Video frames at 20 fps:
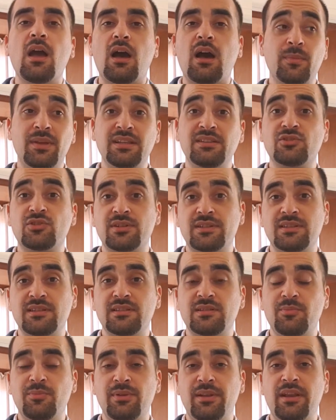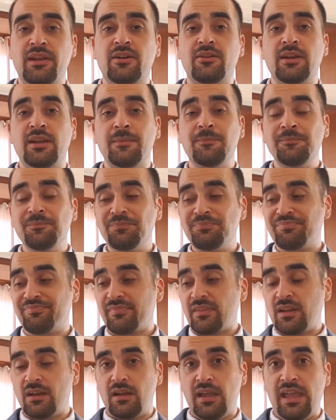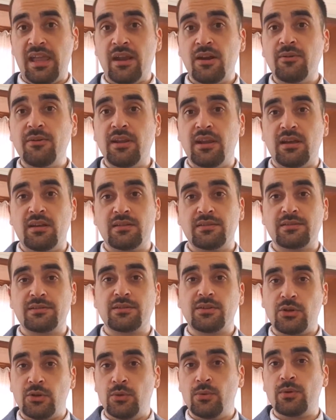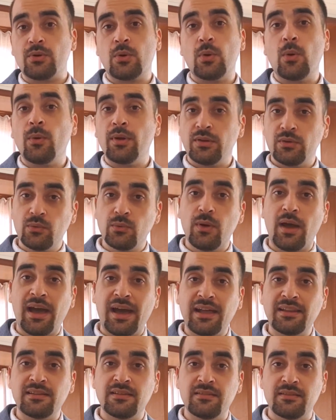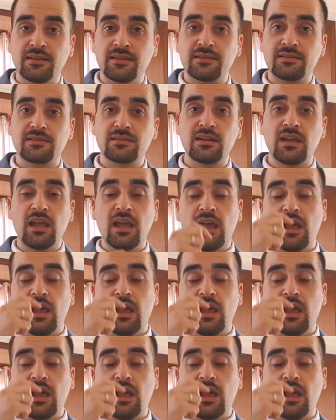how many transdisciplinary areas you are going to add in this,